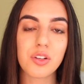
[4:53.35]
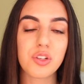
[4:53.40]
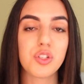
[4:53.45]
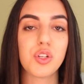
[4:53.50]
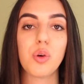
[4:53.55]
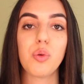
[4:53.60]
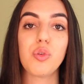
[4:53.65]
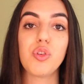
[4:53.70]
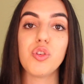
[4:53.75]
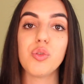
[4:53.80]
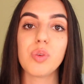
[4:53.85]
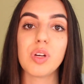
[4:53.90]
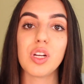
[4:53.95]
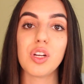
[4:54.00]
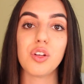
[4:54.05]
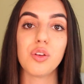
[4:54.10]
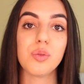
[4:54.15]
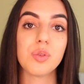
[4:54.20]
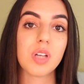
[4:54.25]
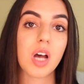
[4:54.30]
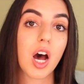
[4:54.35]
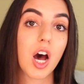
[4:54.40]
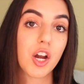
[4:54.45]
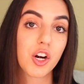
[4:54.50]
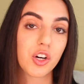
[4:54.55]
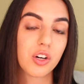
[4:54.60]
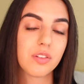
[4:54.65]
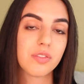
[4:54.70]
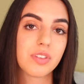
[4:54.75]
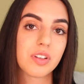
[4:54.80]
So you can use
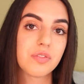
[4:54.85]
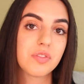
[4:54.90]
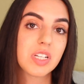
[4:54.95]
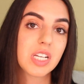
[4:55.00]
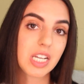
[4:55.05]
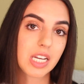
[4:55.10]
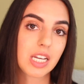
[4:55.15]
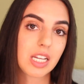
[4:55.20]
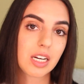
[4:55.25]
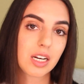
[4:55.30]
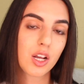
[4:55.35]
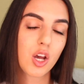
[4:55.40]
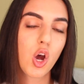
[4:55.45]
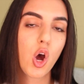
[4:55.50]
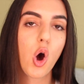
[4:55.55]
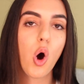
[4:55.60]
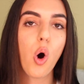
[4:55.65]
115